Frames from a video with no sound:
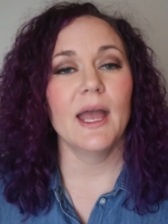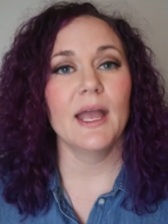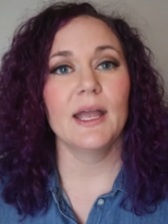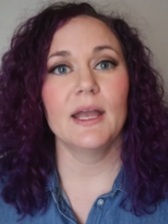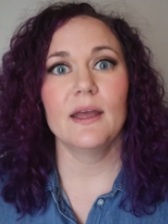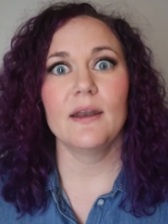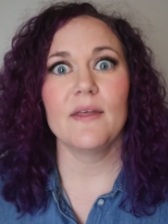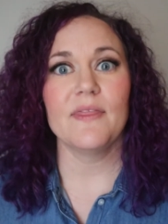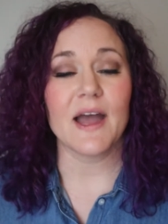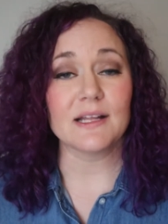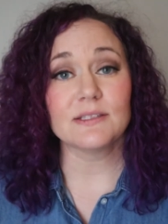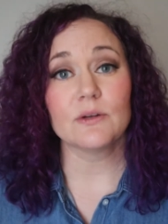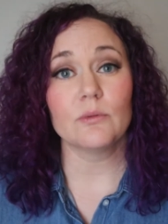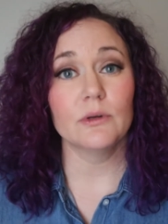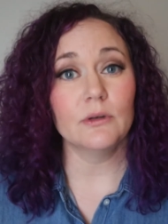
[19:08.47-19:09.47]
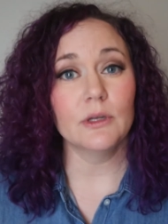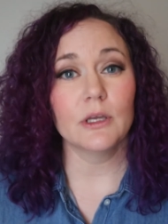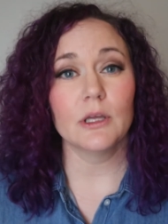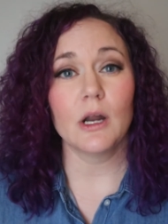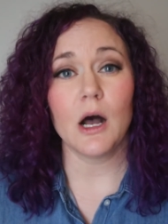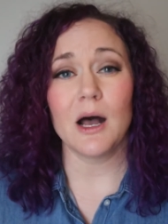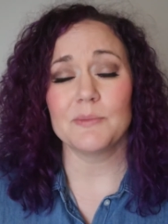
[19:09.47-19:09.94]
And that's a really
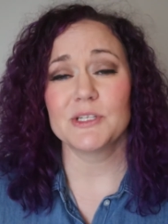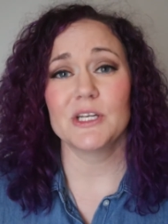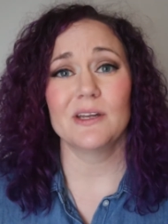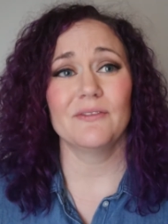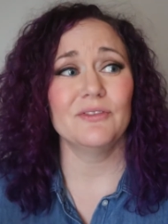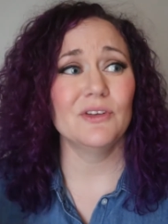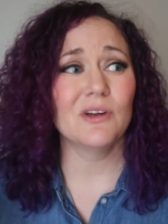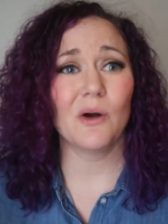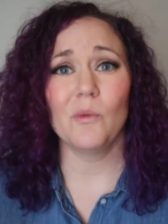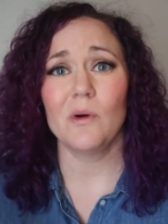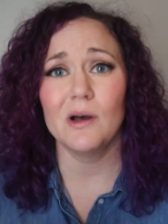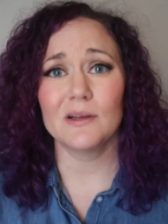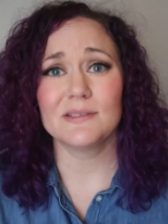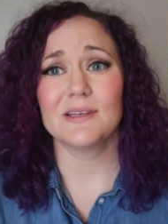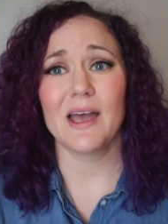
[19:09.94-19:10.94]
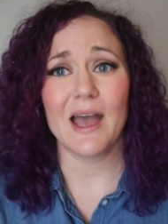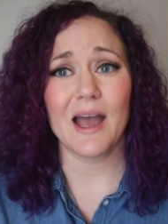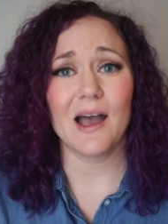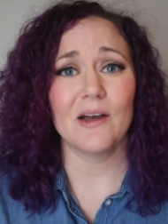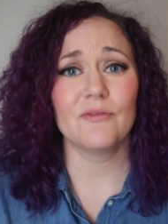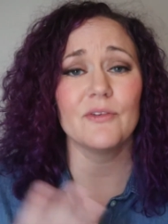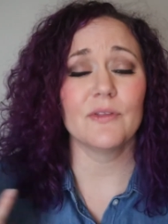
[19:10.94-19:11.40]
good option if you don't want to
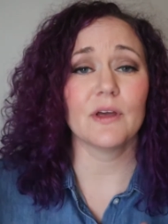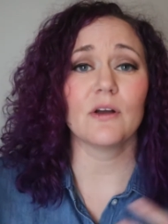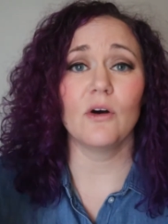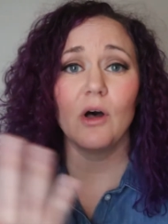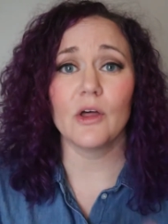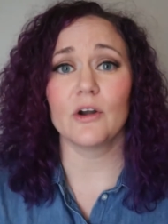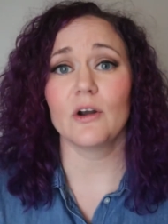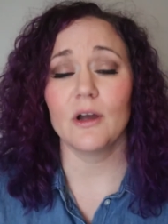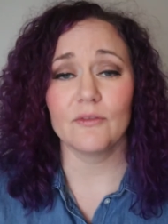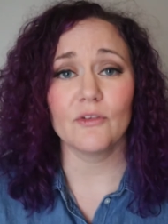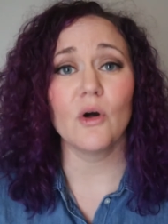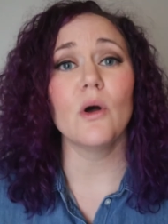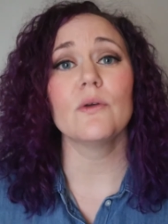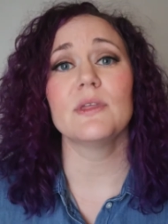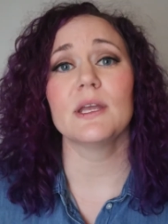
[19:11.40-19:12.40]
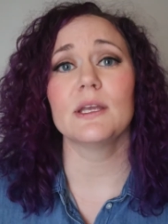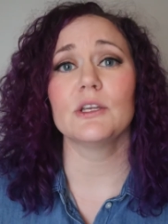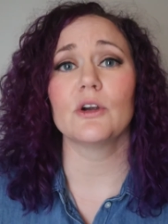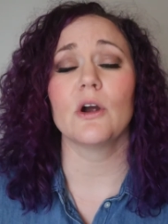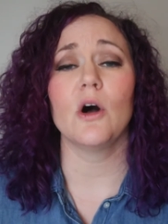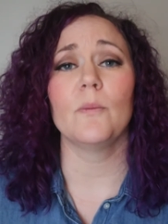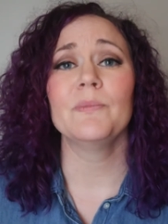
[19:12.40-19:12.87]
have the clutter of clothing in
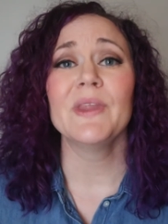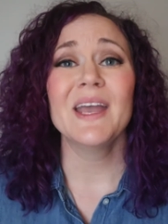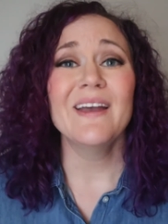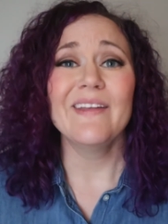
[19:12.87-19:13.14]
your home.